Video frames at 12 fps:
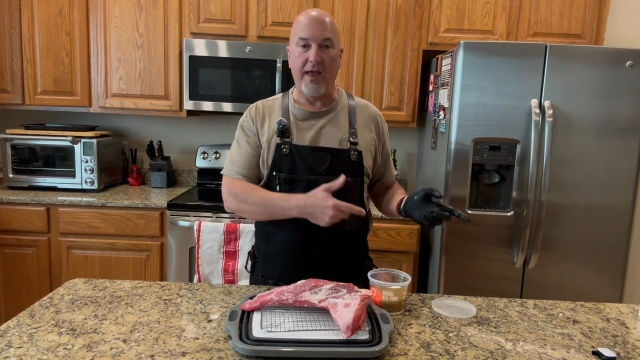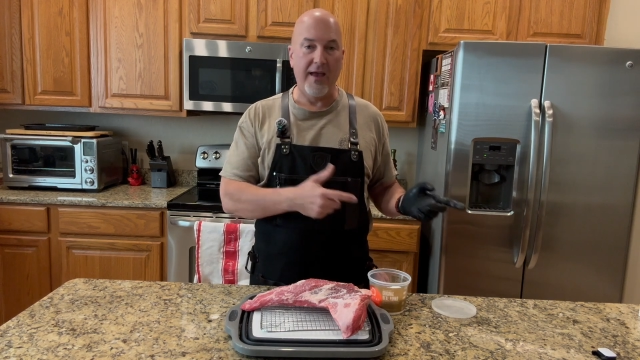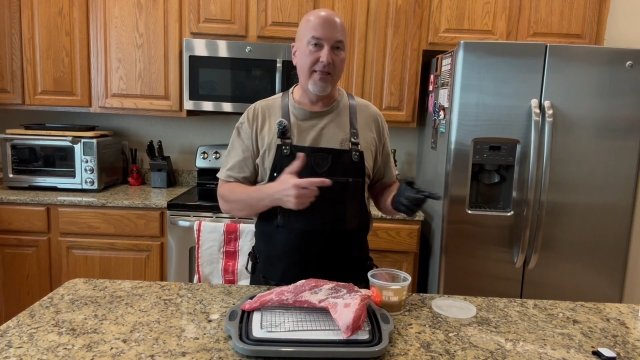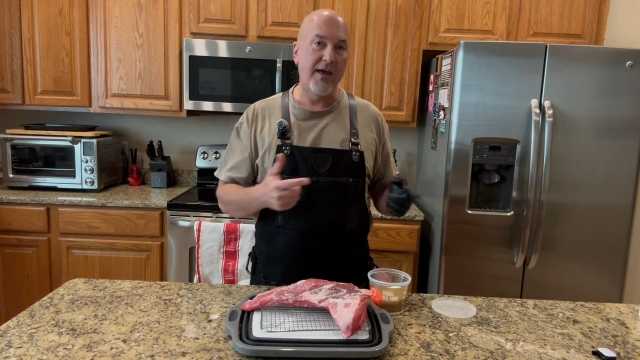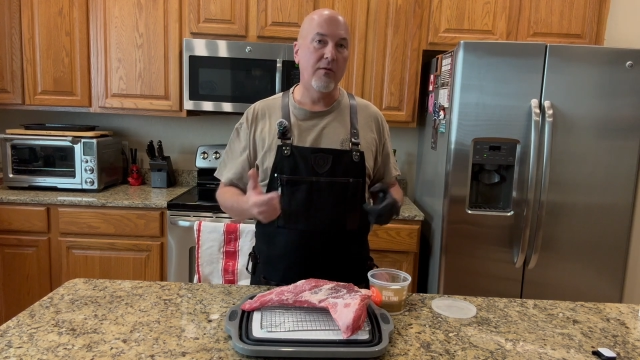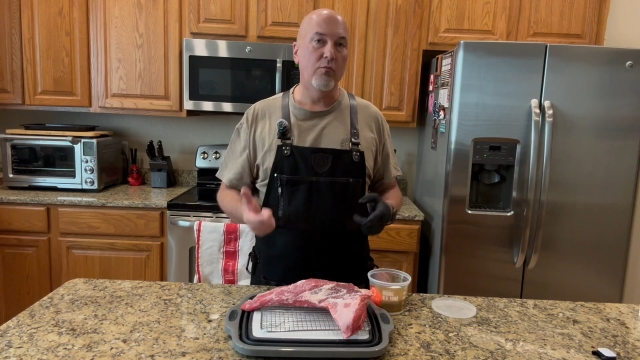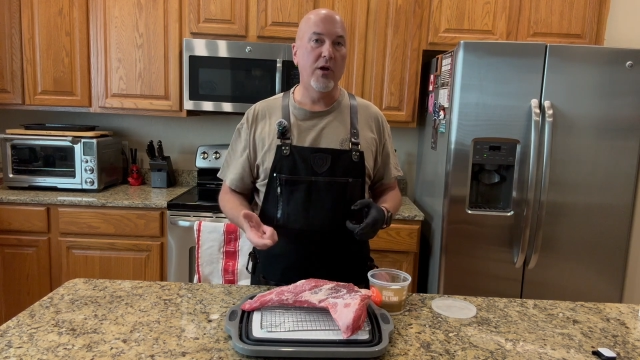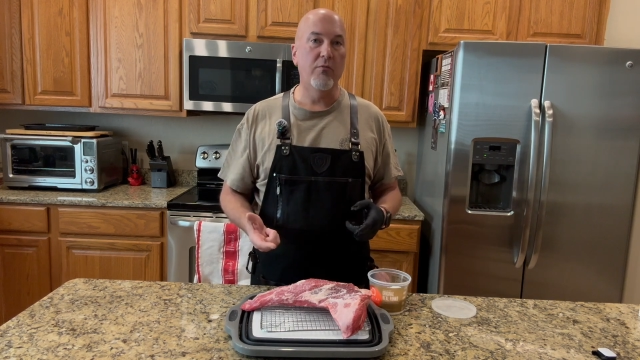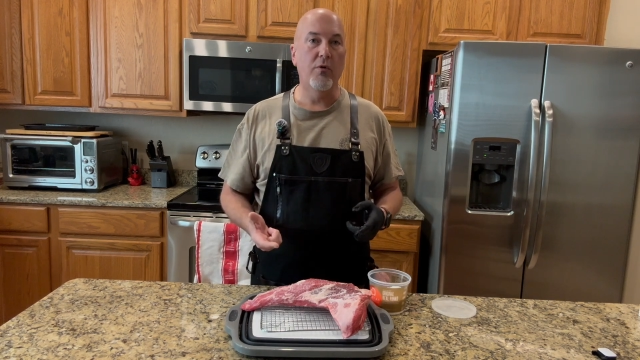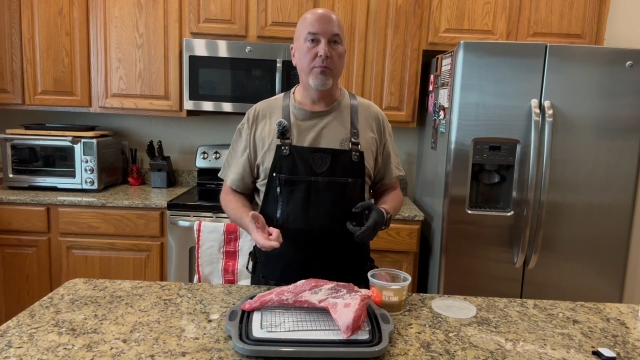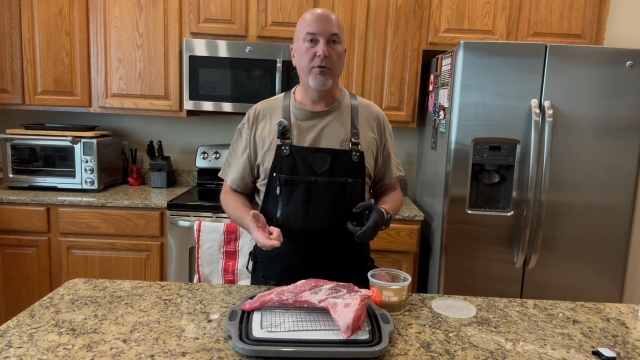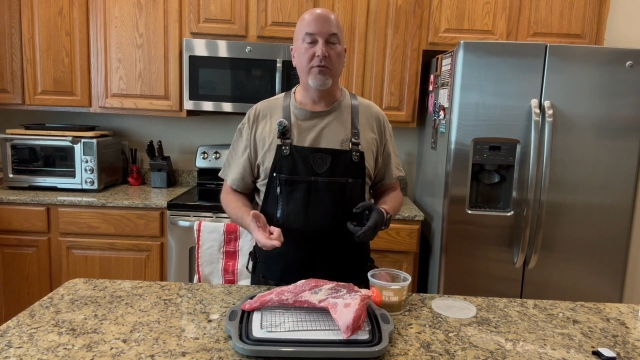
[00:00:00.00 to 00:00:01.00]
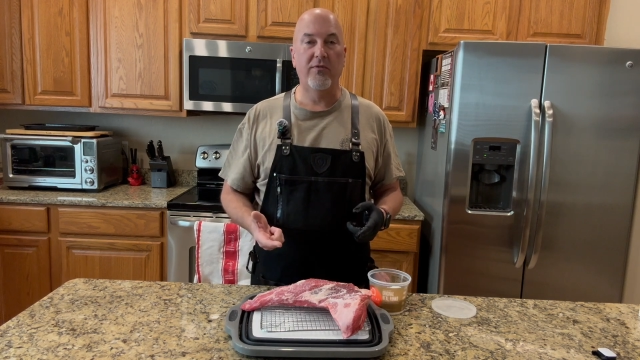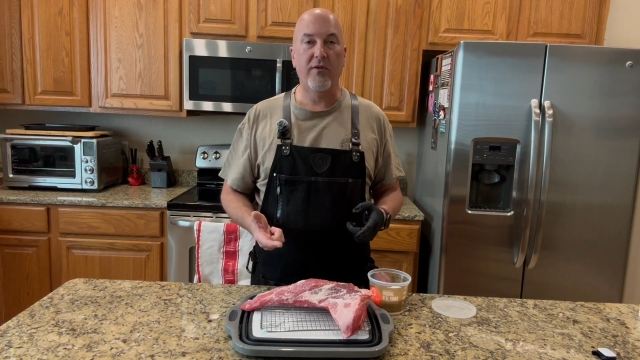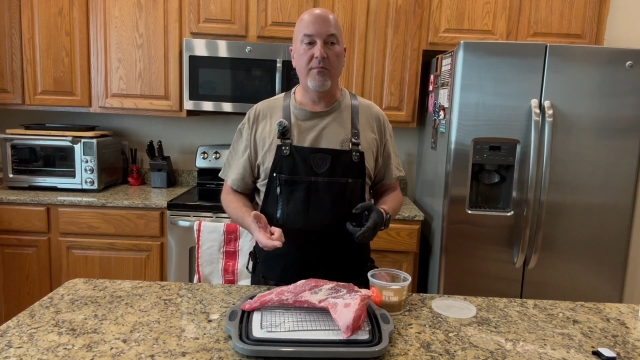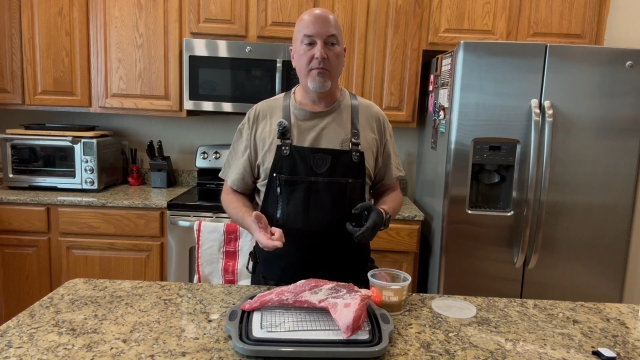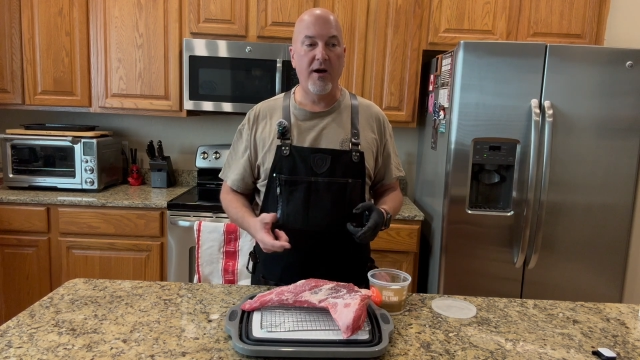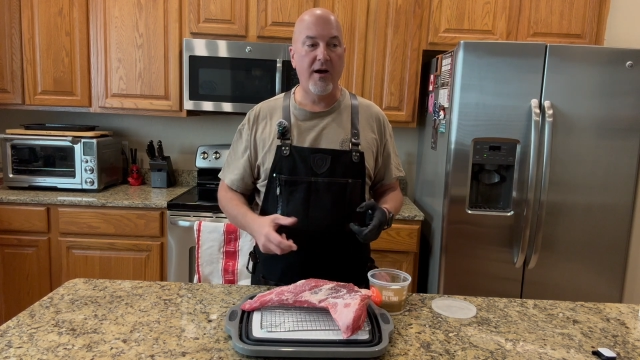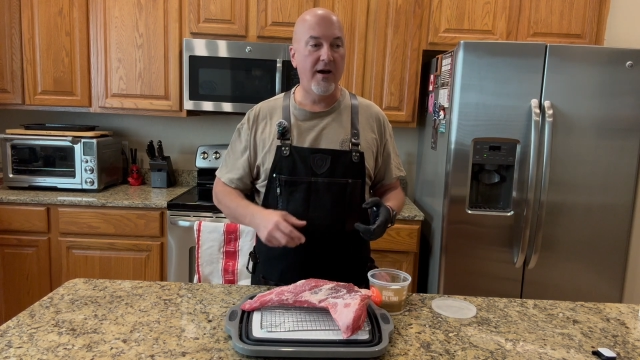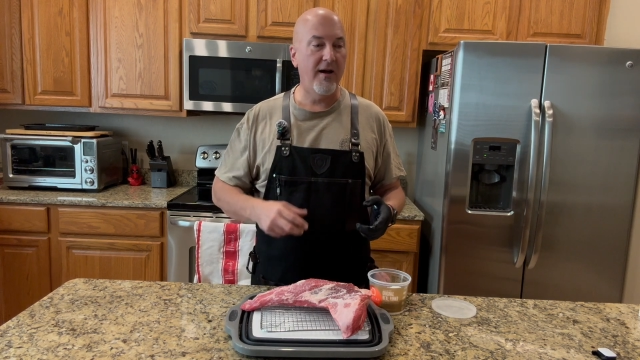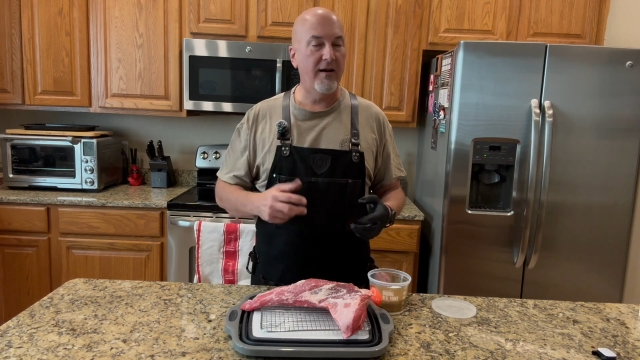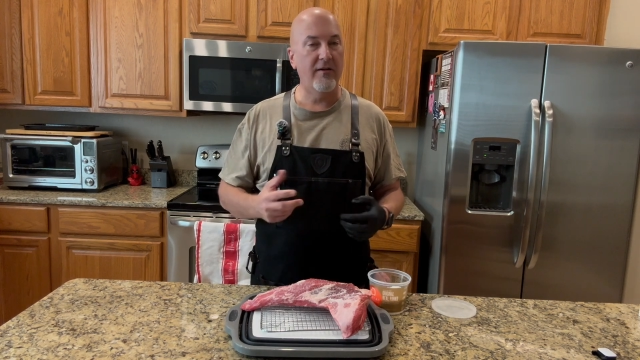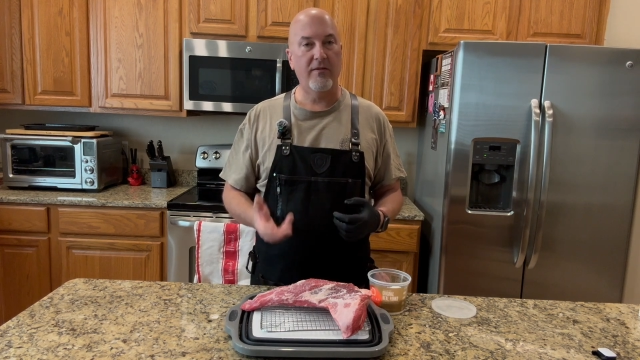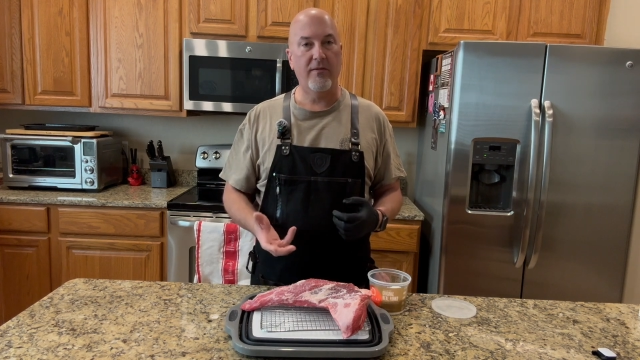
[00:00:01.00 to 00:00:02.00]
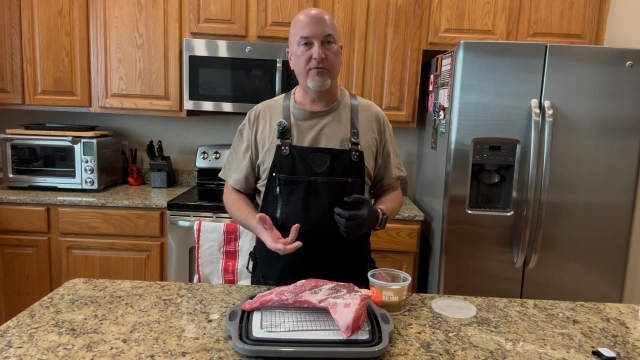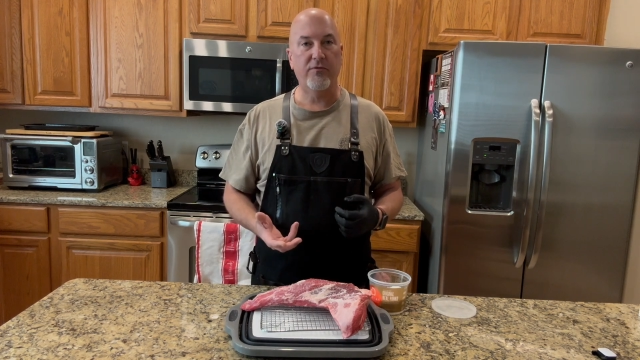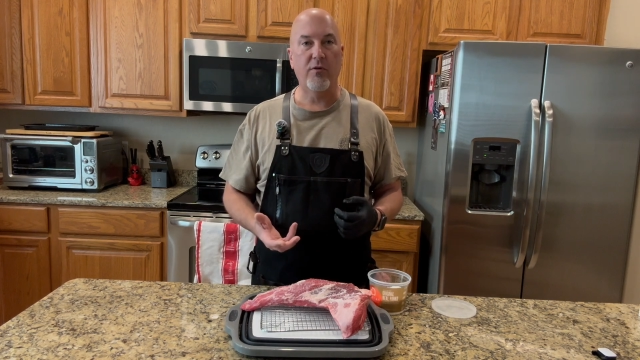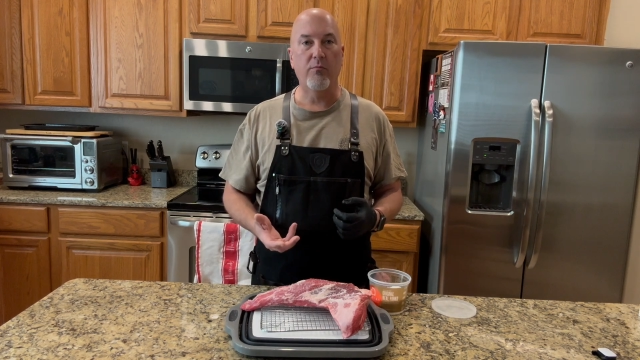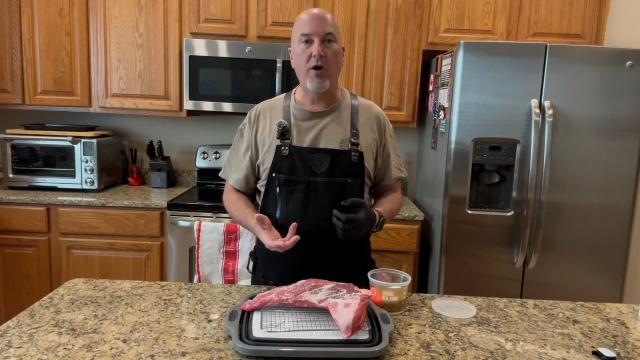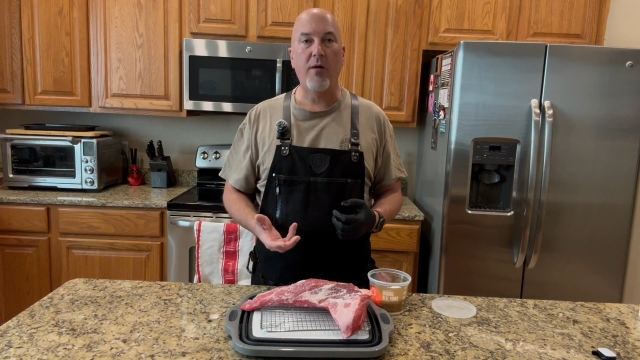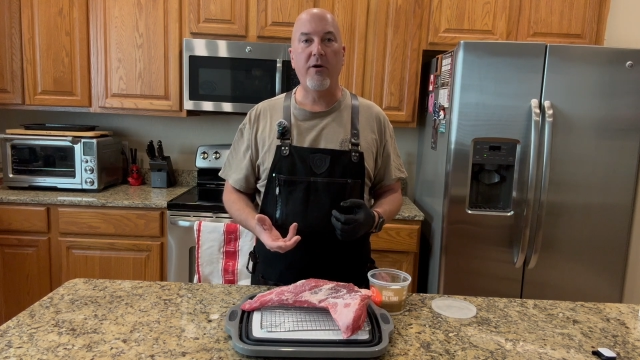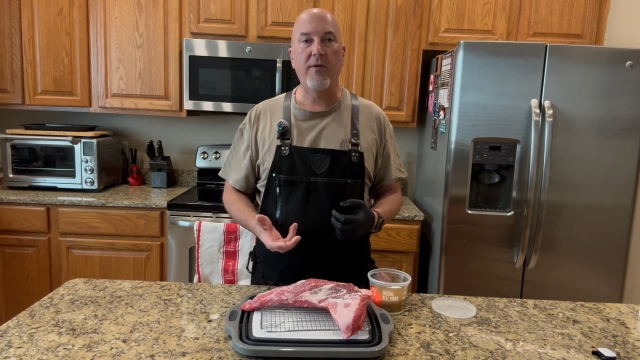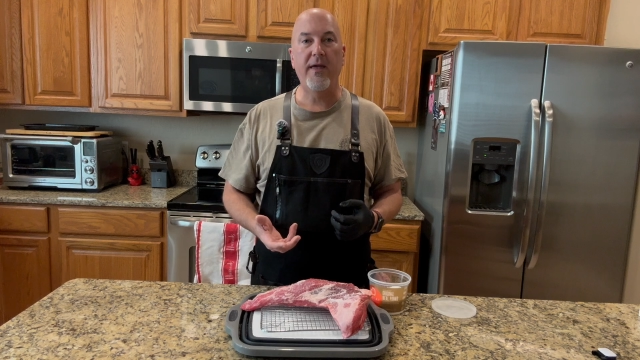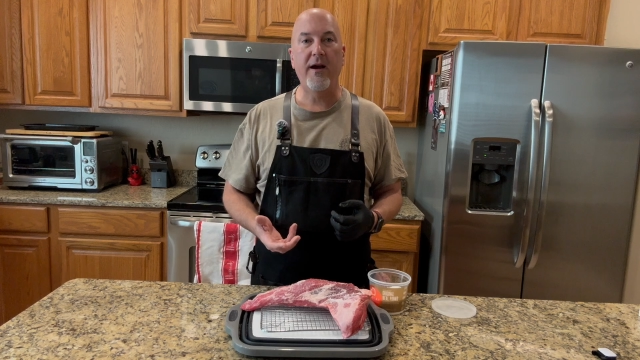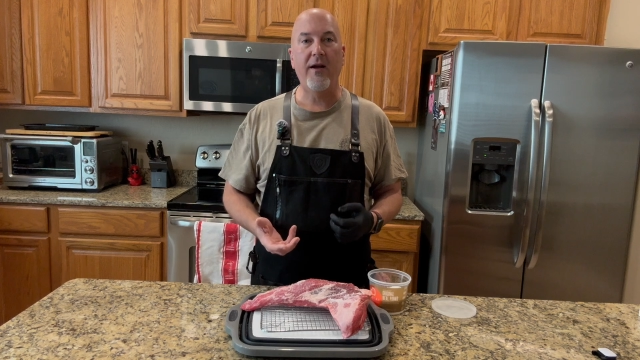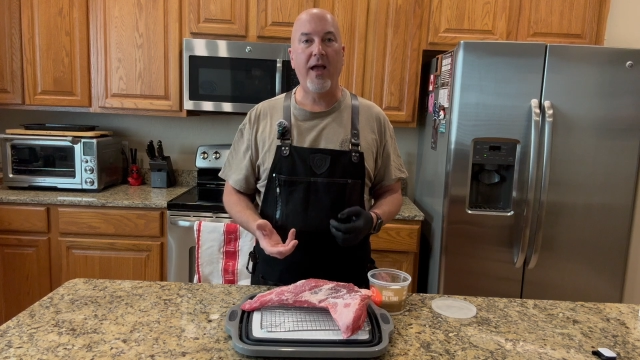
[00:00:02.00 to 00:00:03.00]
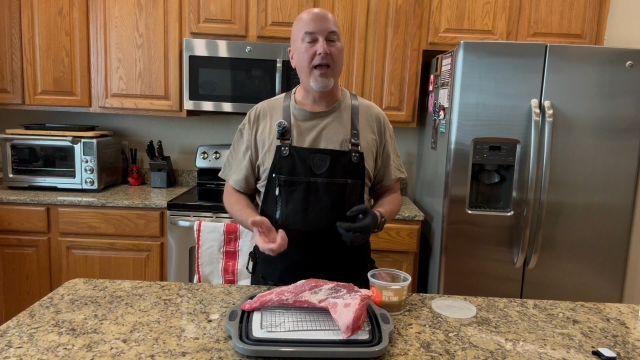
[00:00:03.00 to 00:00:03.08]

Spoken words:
and then we will put some rub on there